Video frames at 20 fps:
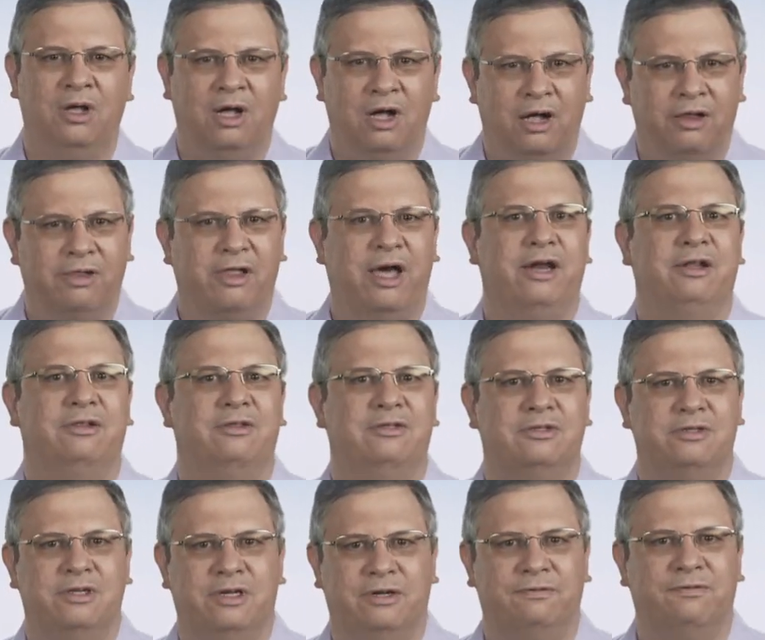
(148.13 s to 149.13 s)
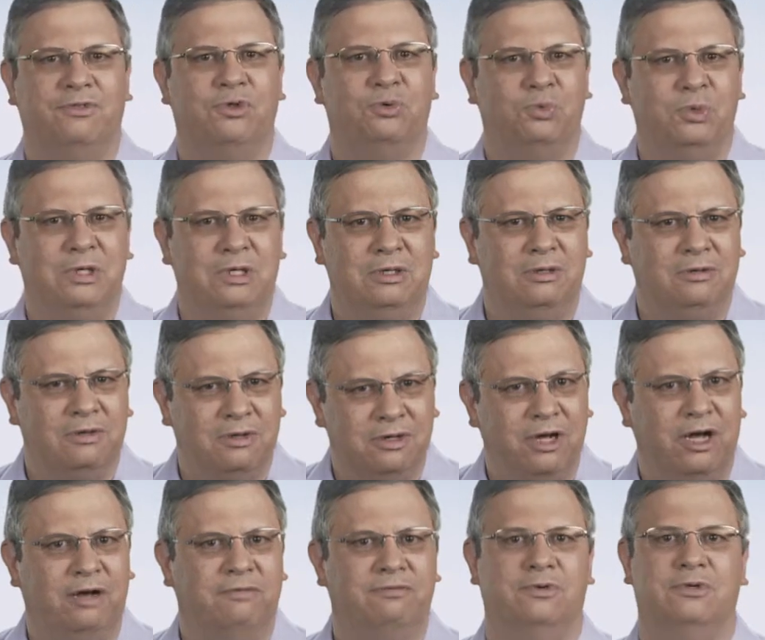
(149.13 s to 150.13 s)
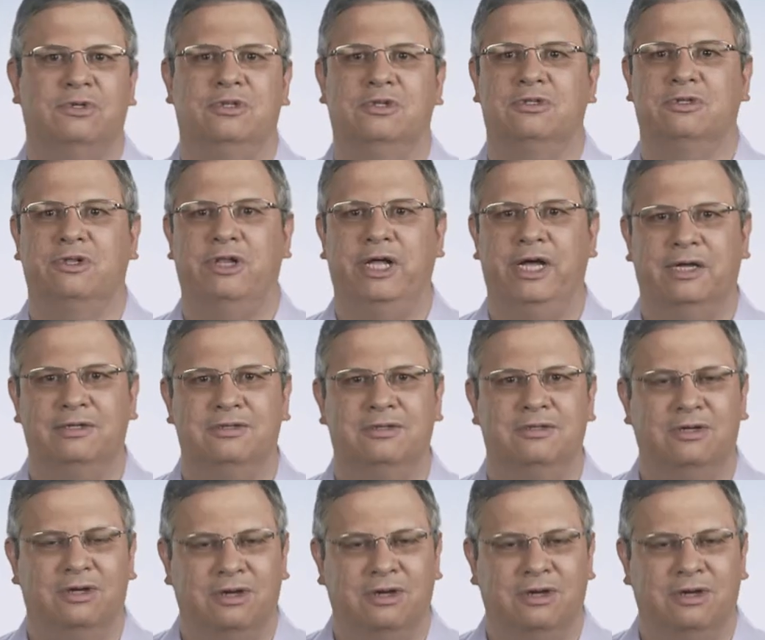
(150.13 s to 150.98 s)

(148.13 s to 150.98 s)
A lot of the stuff that we cover in this class